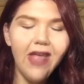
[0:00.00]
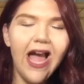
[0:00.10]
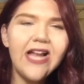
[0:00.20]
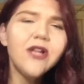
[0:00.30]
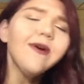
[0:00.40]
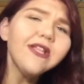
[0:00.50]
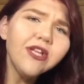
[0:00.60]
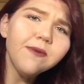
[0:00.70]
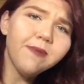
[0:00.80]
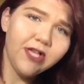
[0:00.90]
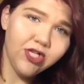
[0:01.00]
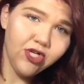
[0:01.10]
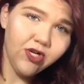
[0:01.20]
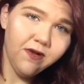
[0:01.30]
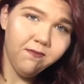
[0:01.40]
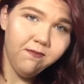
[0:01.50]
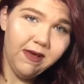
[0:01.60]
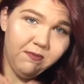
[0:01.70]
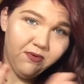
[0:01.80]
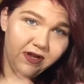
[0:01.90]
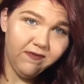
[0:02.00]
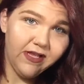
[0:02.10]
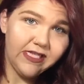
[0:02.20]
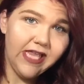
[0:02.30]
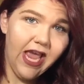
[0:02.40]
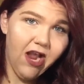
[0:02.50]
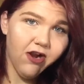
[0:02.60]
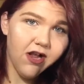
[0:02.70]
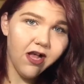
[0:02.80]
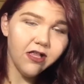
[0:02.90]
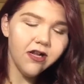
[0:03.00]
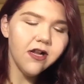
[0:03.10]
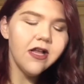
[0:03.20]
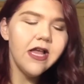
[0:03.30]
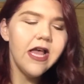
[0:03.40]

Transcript: I knew I took a picture of my previous hair color,